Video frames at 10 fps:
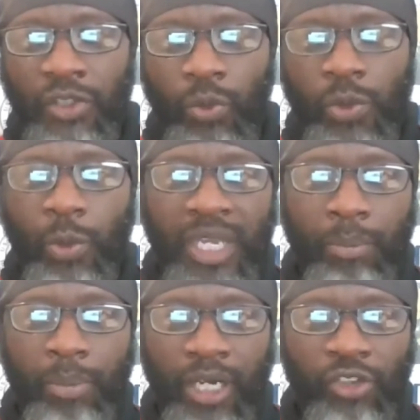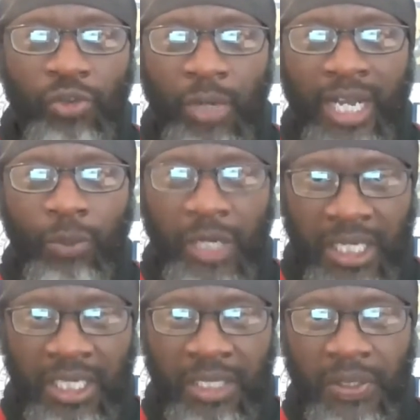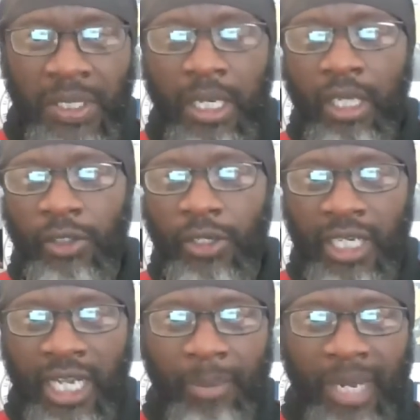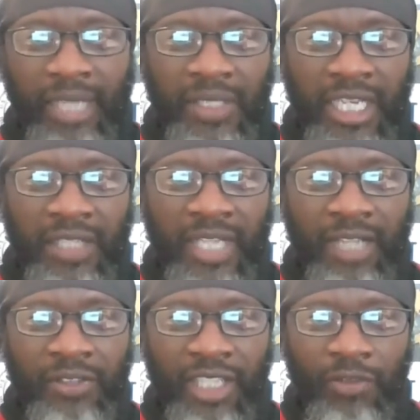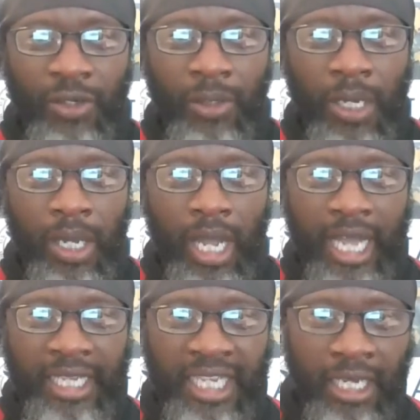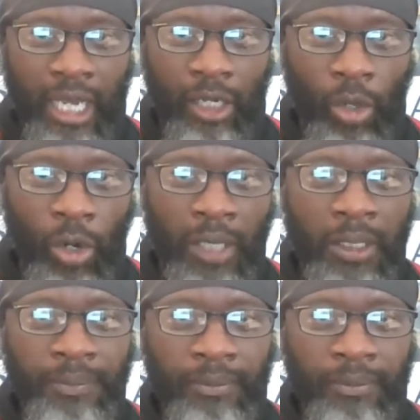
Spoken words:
So we were being punished for our wickedness, turning our backs against our Savior, our King, our Lord,